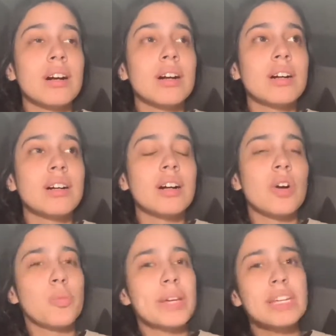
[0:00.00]

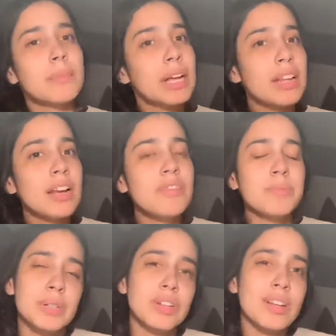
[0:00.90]
a week in my life,
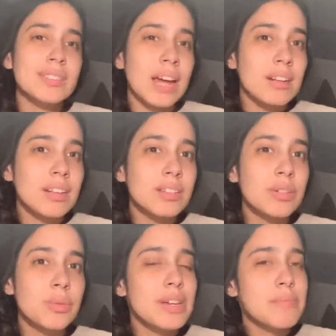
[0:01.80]
but not technically
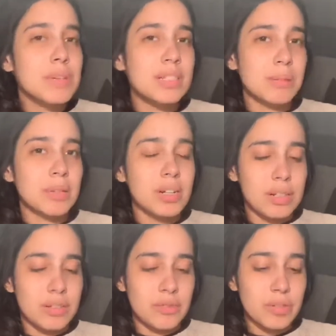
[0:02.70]
a week because I'm not gonna